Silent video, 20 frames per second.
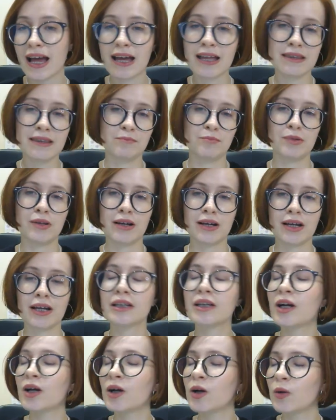and the
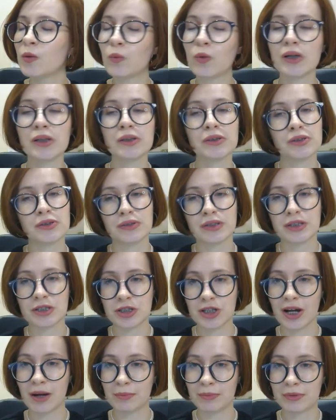plugin will do the
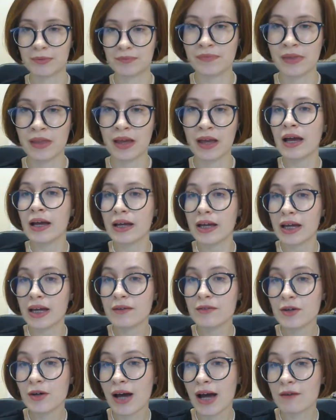job.
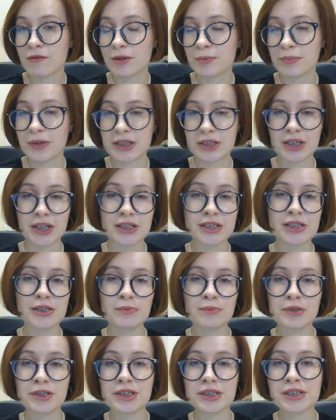If you have repeat
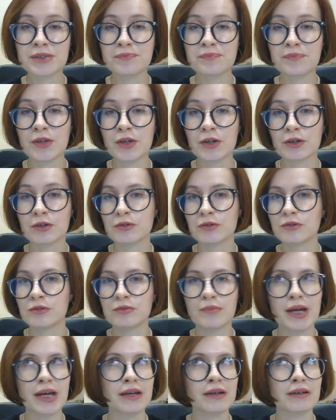customers who
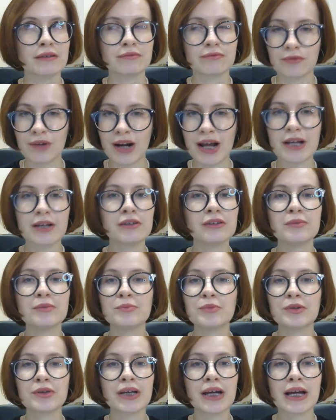make regular
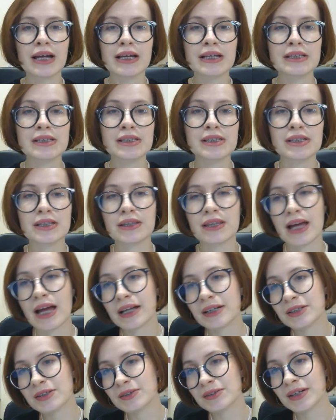bookings,
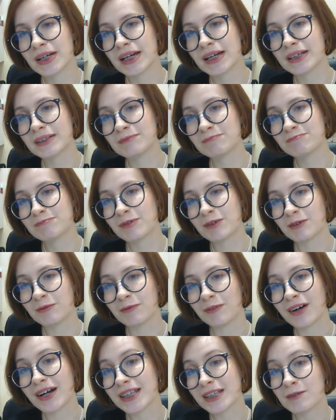then you can
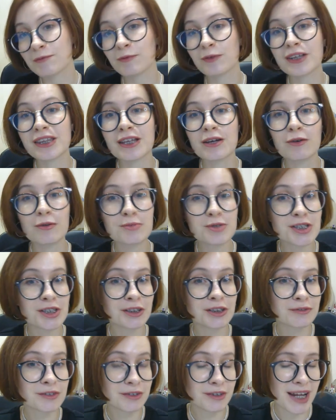provide them with the option
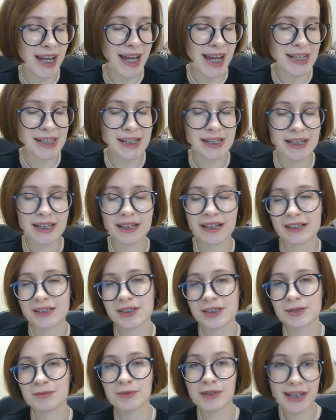of creating a
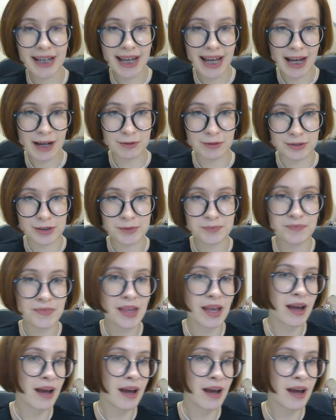customer account.